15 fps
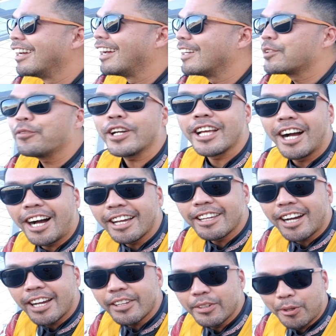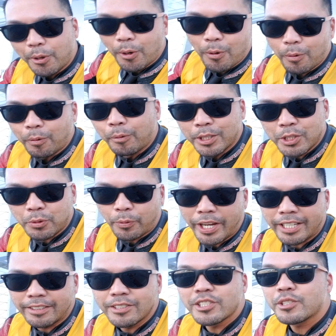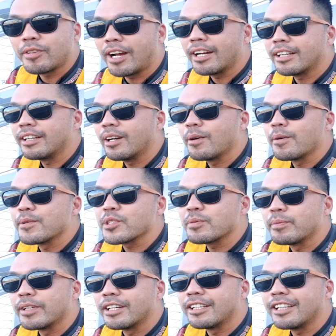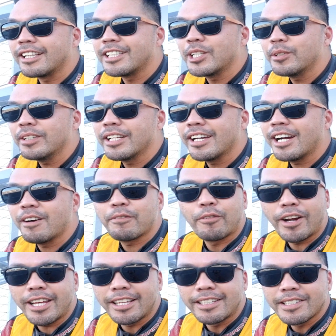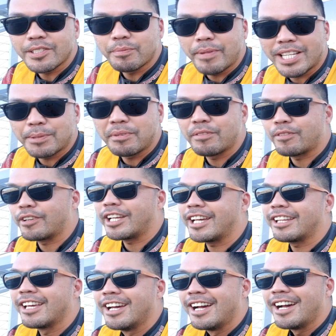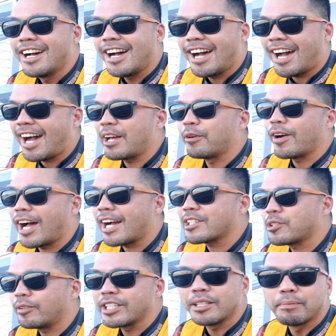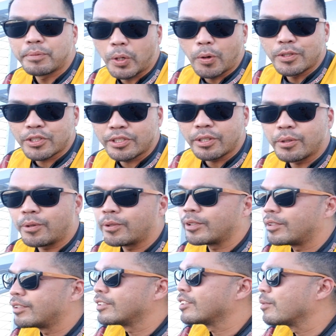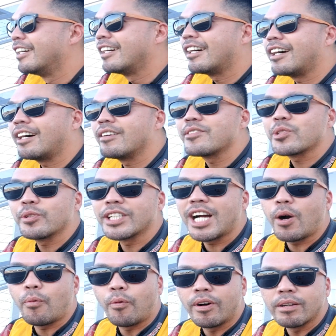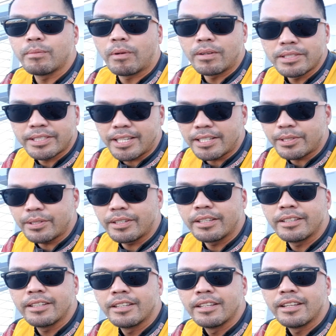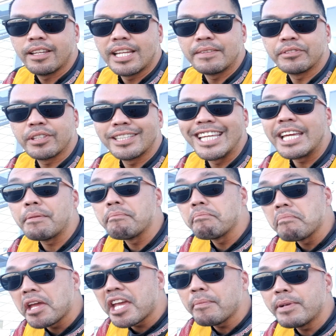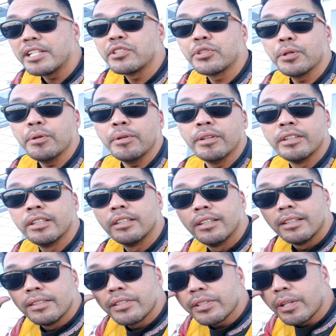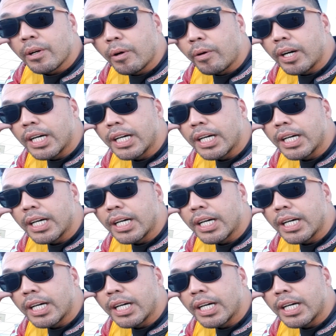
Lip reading: It's funny, I know which way this track goes, but a year and a half riding just makes me forget how to actually approach the corners. Still got one more session left of the day, maybe two. So